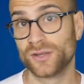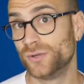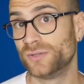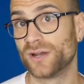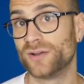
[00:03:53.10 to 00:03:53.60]

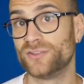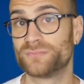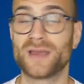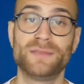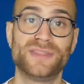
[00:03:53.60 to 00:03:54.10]
who knows,
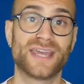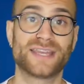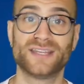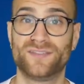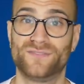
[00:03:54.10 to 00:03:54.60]
maybe they
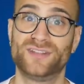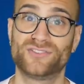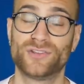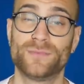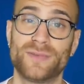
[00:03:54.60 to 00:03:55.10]
can
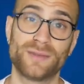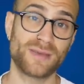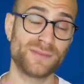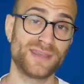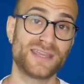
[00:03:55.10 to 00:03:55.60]
convince him and
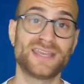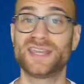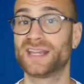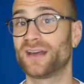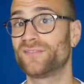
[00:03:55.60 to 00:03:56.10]
maybe he
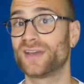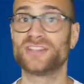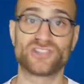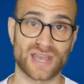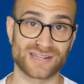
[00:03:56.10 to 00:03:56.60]
can have
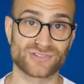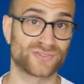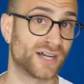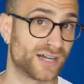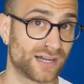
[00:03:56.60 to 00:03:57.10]
a change
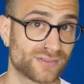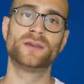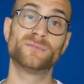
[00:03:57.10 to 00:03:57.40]
of heart.